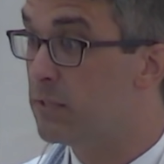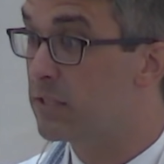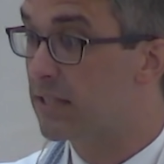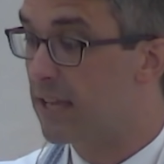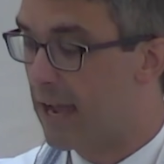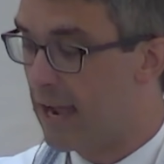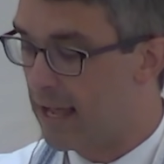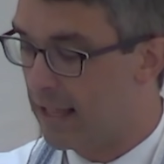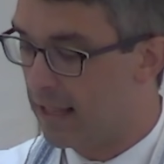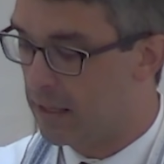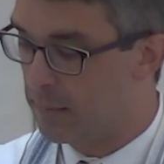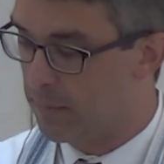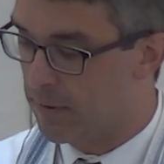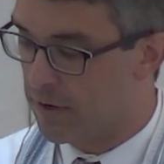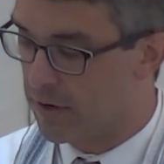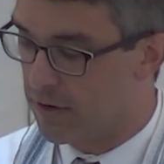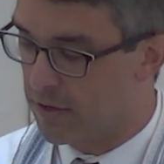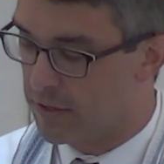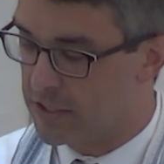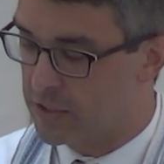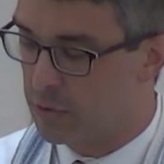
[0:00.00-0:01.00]

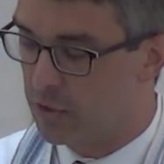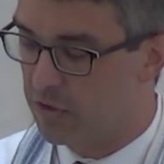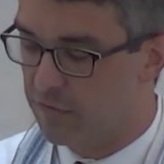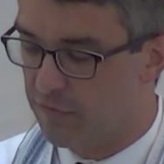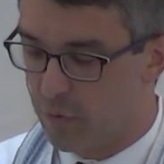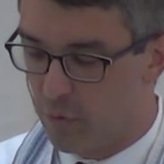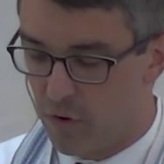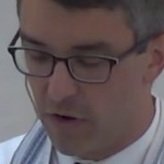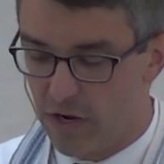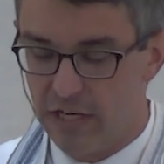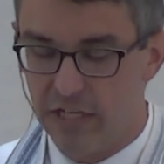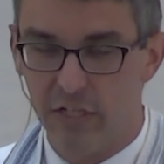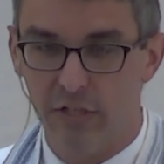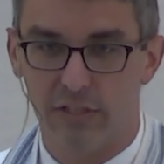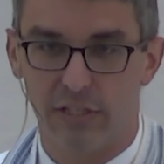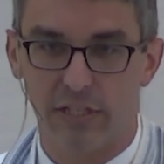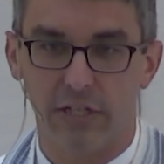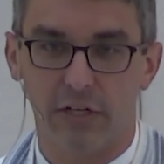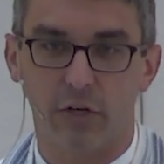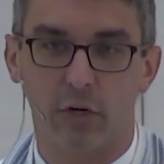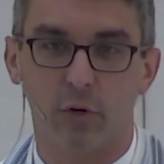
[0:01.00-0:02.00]
caliber to avoid
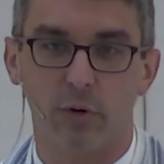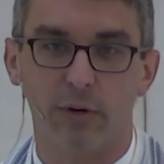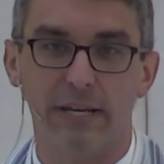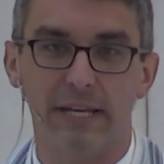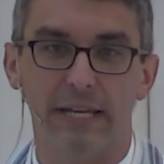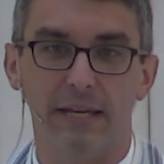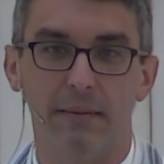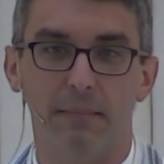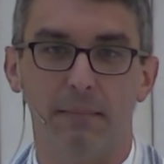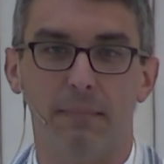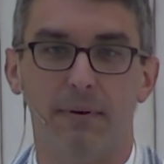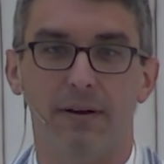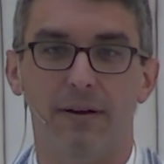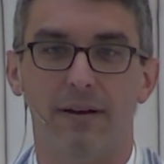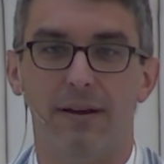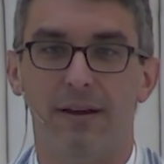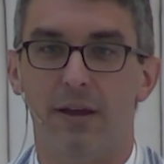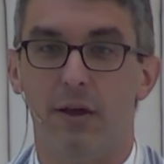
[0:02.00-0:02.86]
using cream